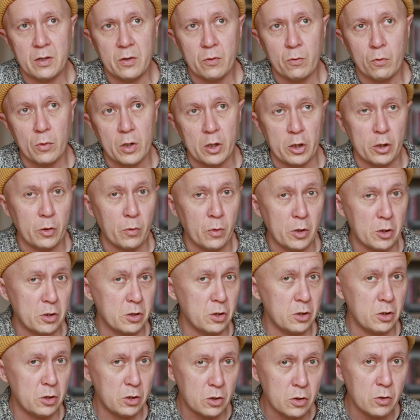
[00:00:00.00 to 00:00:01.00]
what you want
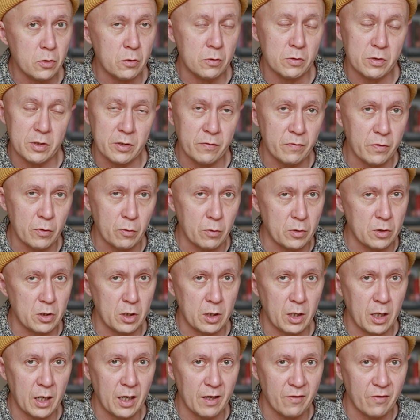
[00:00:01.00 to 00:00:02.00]
to use if you want to
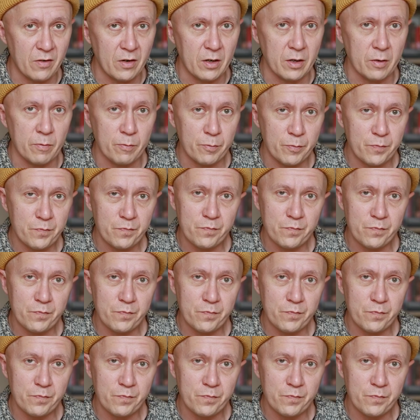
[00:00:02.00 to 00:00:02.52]
cover